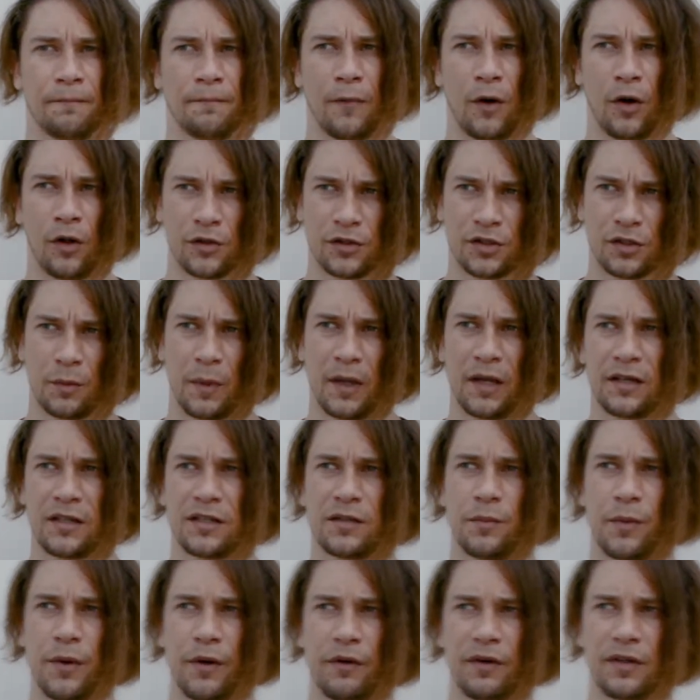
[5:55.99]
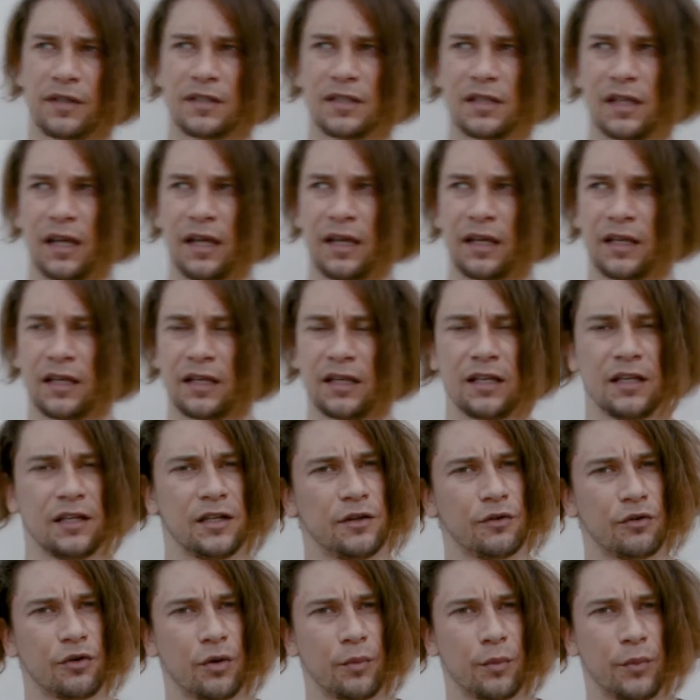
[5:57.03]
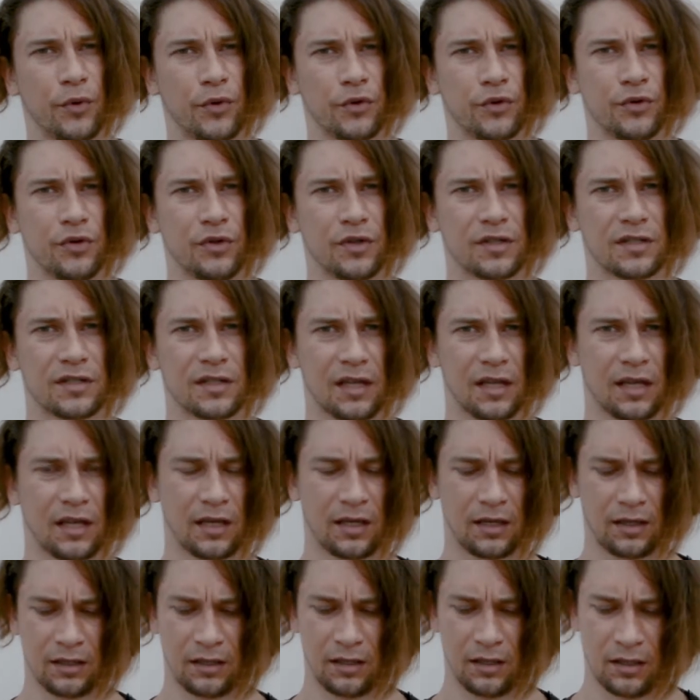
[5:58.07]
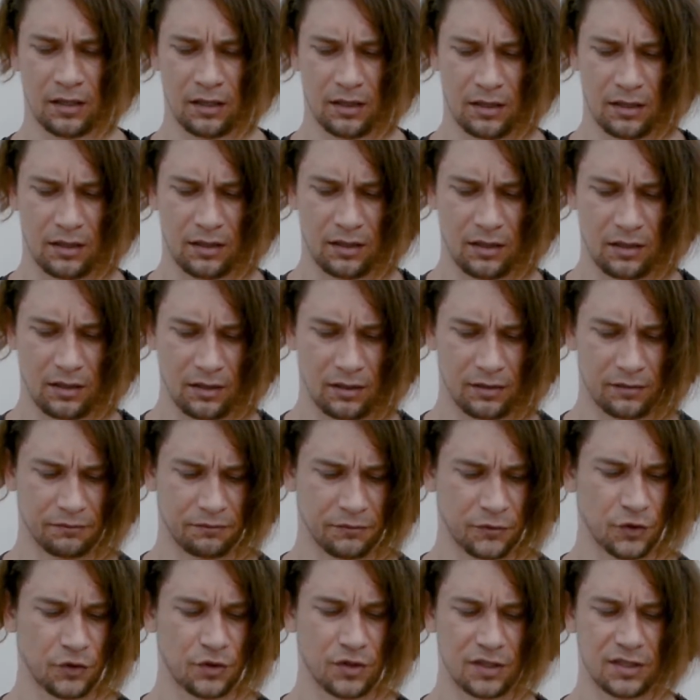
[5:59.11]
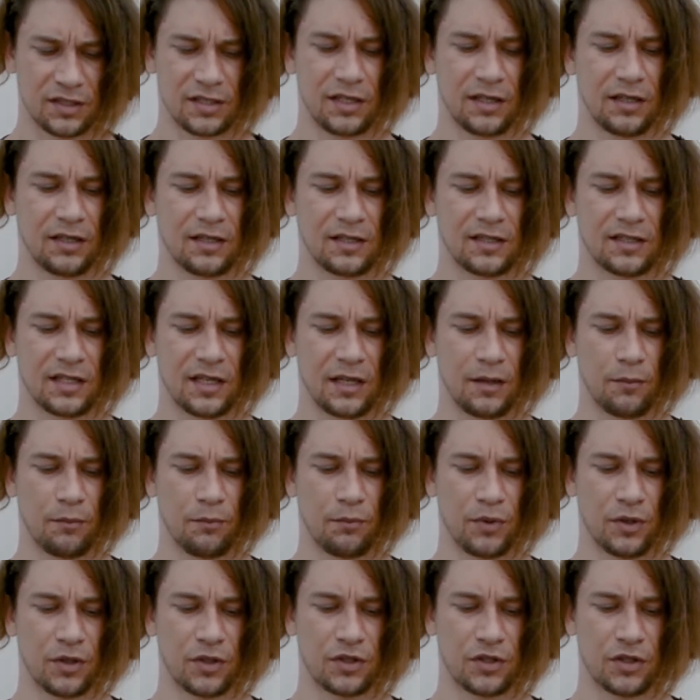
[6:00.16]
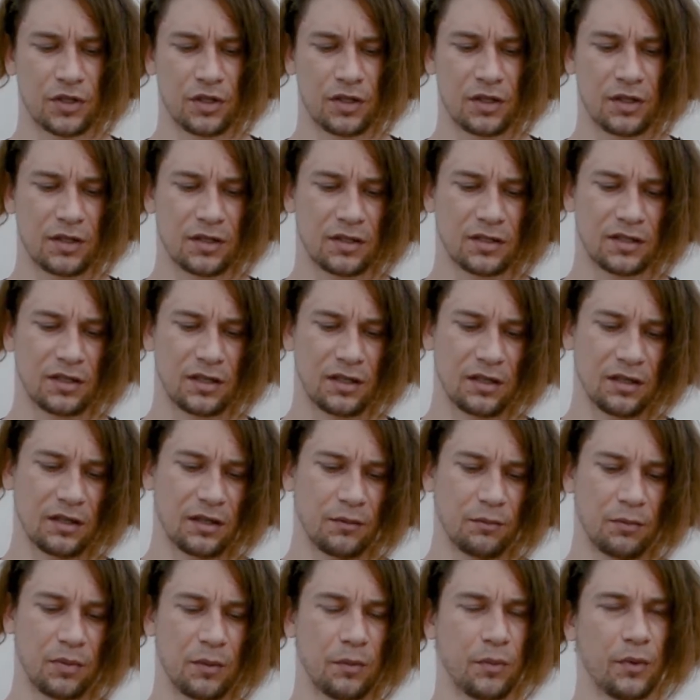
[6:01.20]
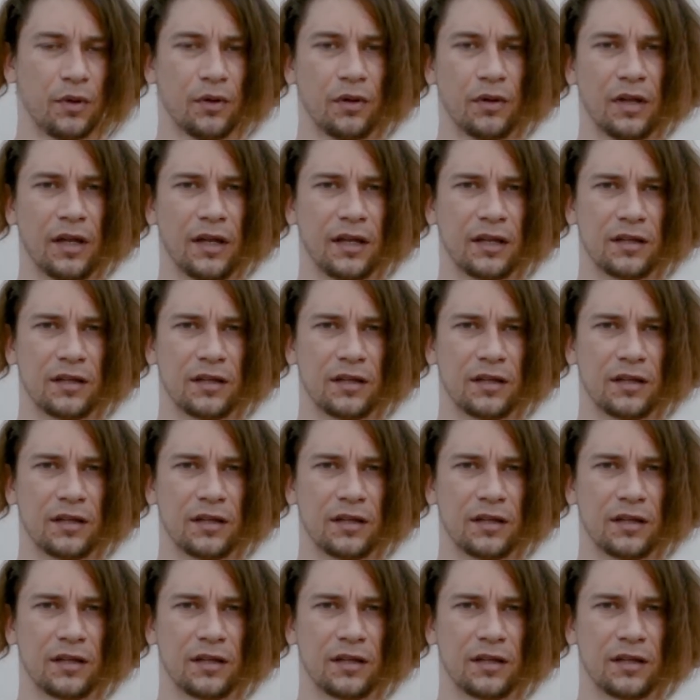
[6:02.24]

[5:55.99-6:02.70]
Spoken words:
Also my experience like in Europe or USA, you just send the same pictures and people like